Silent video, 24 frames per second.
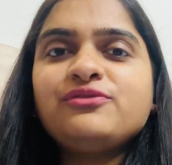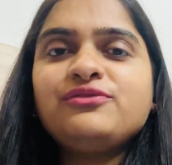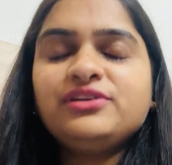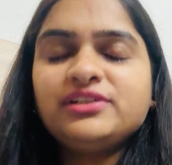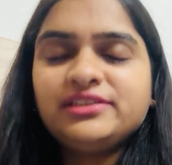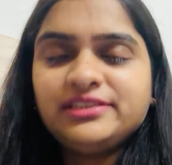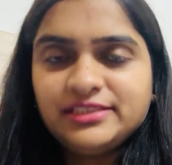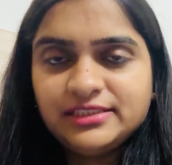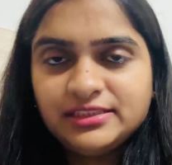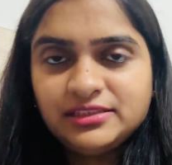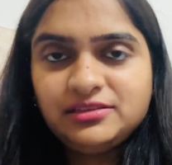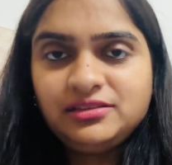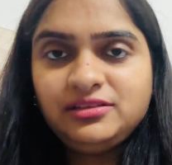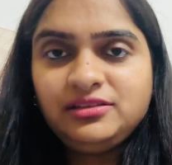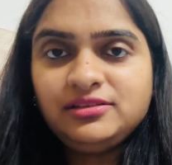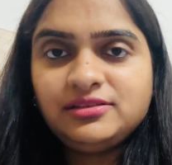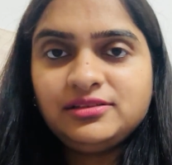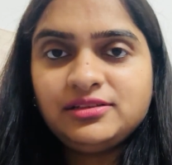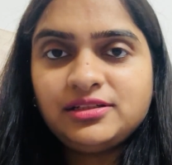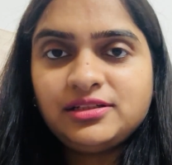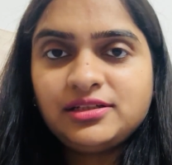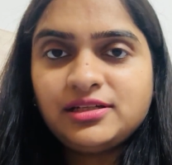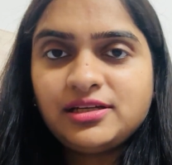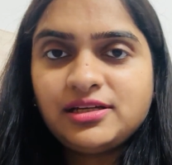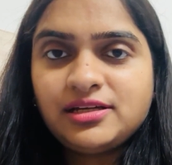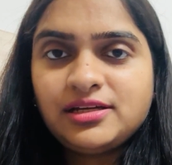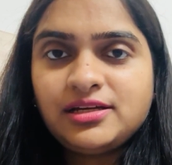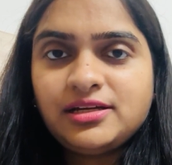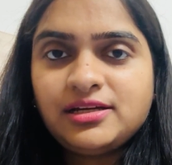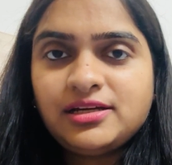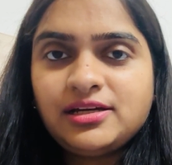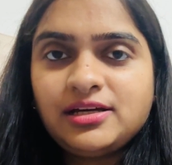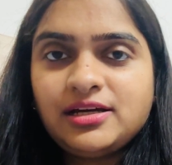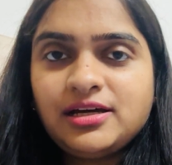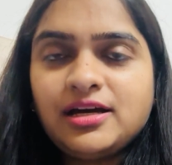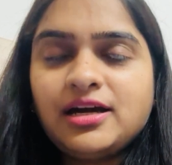within,
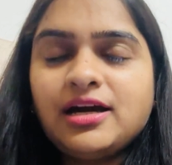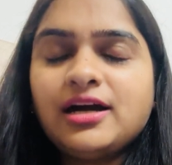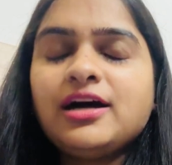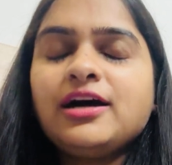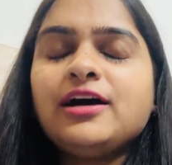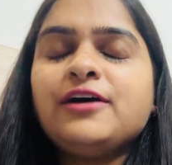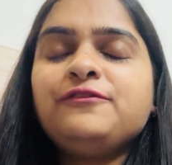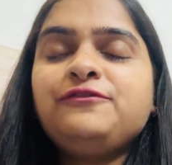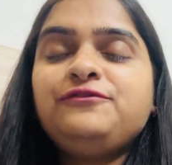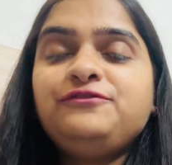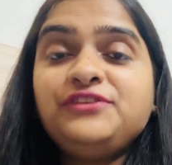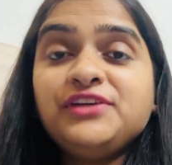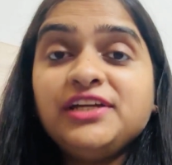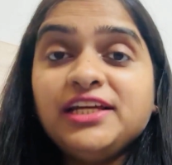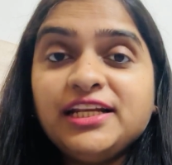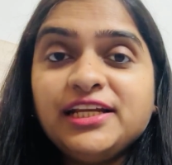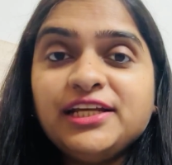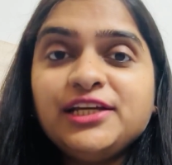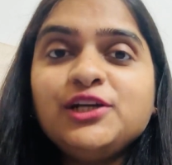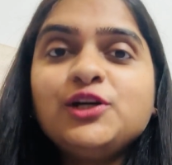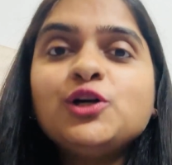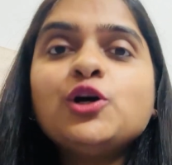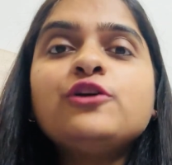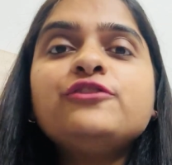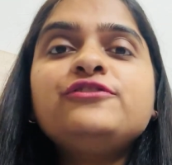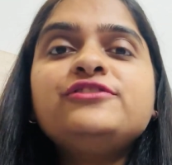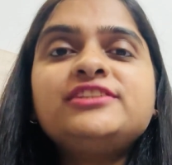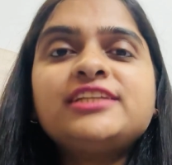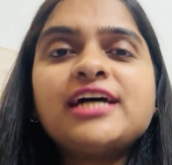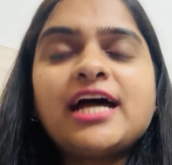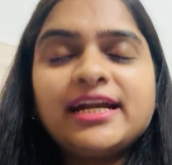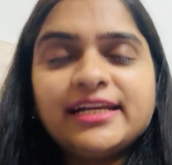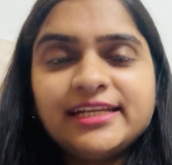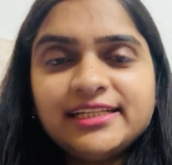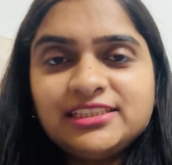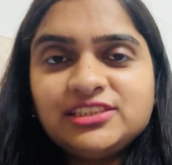a feeling of
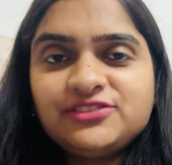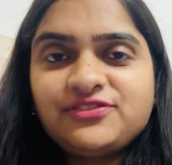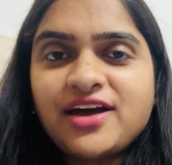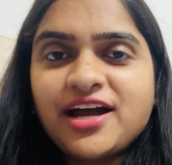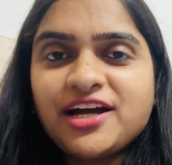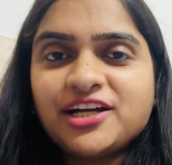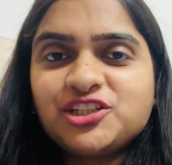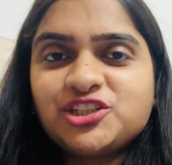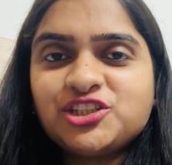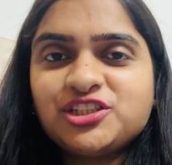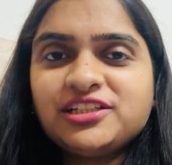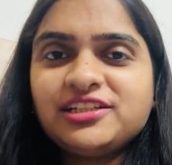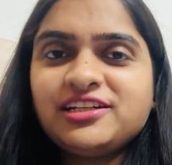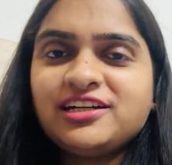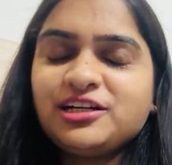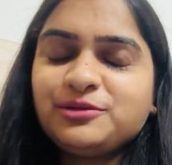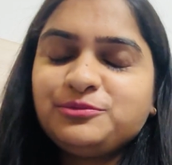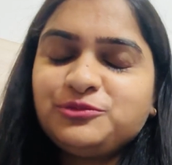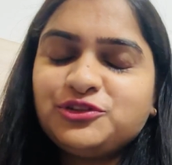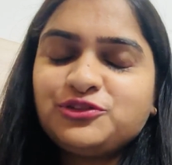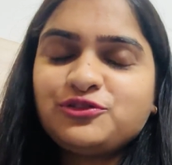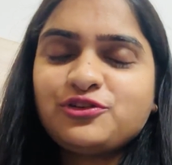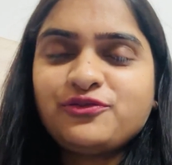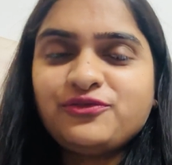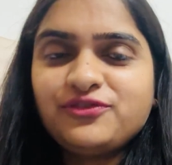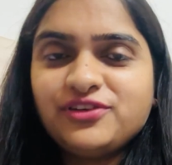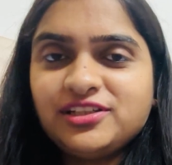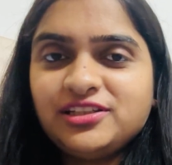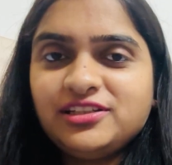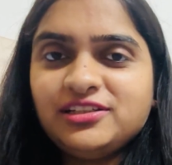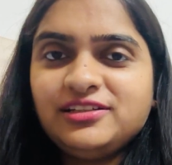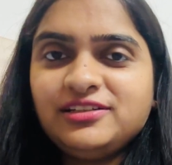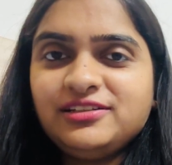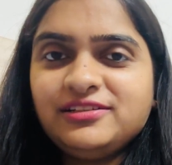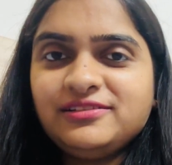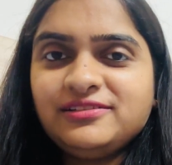satisfaction comes from
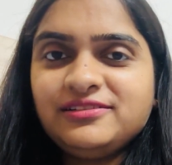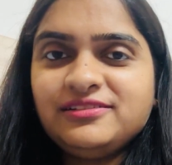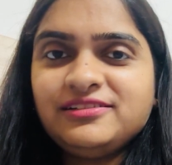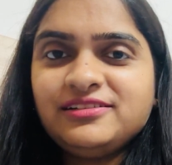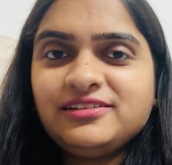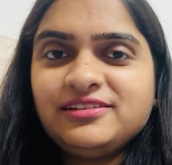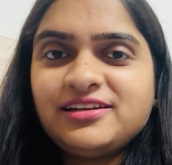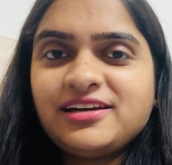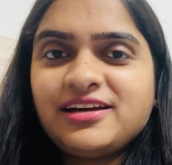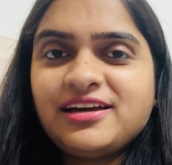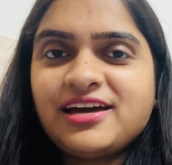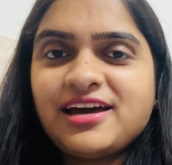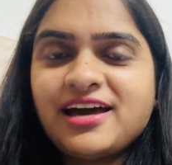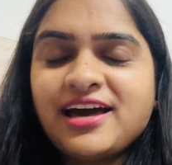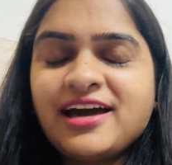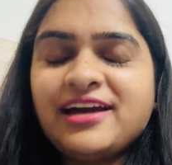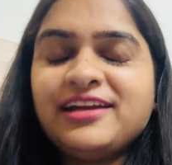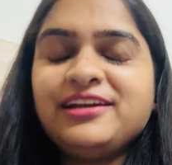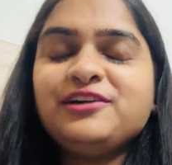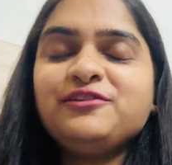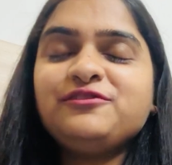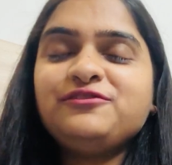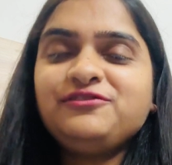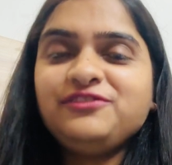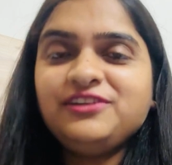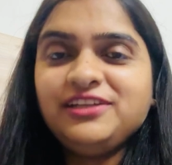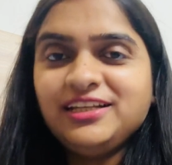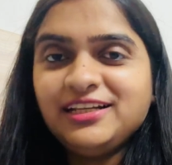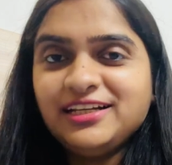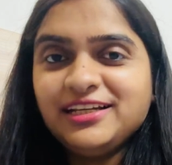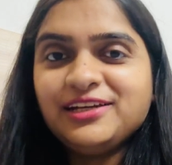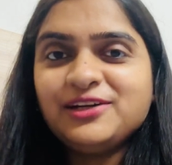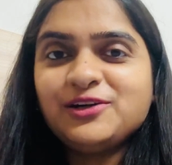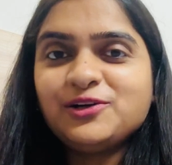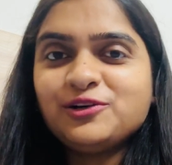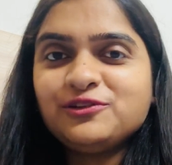within, and a
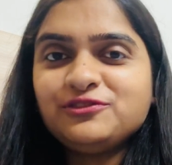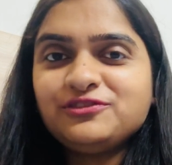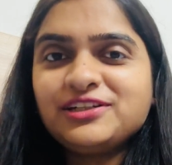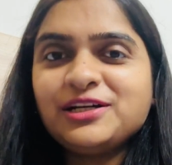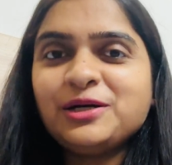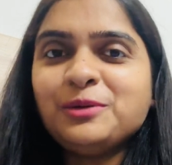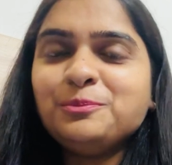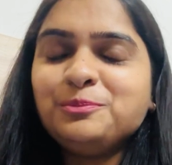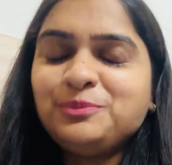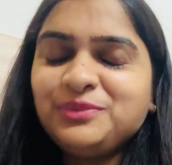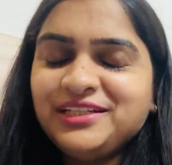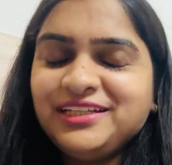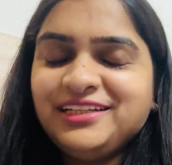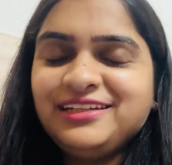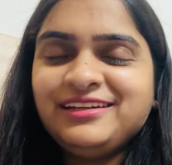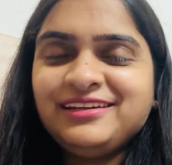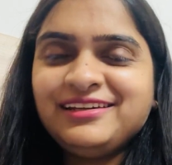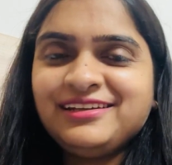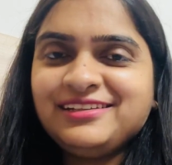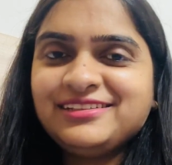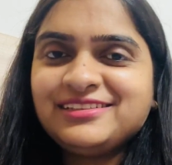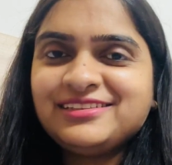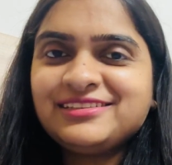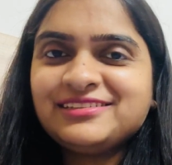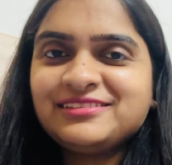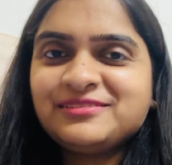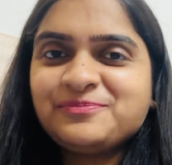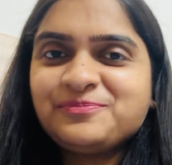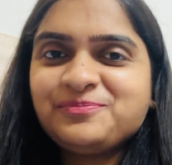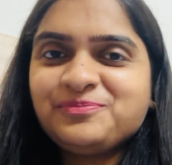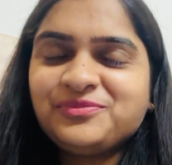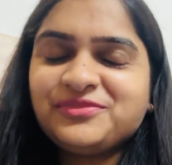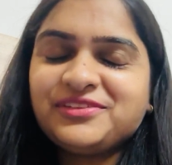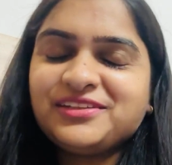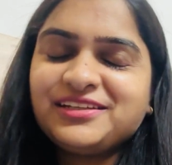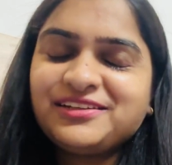feeling of completeness
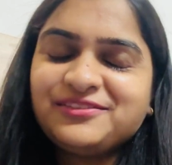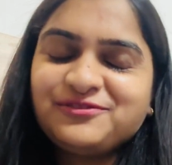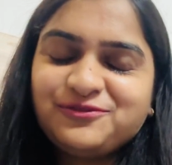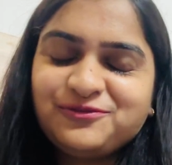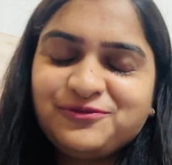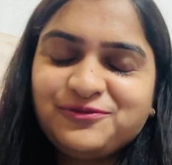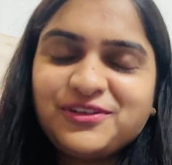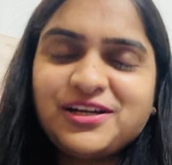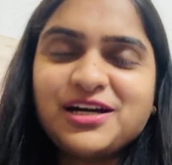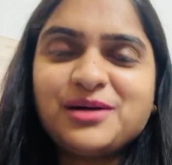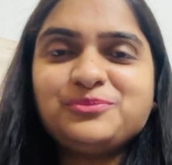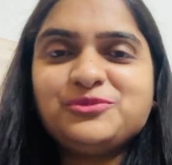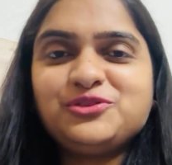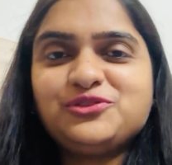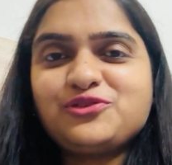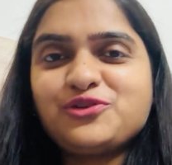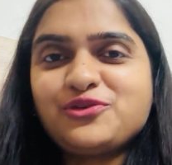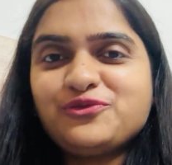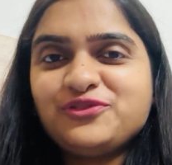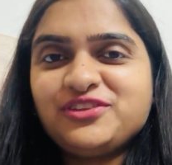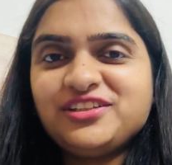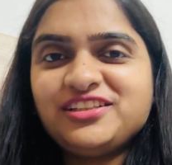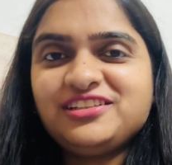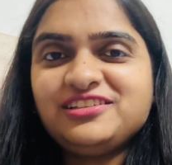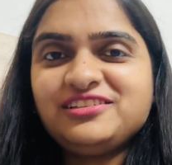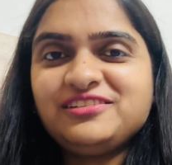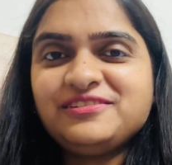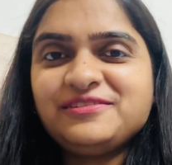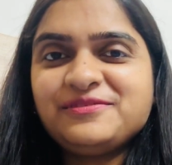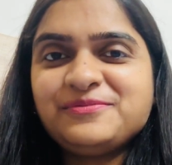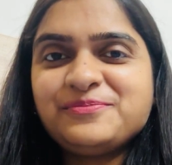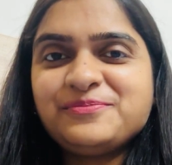comes from within.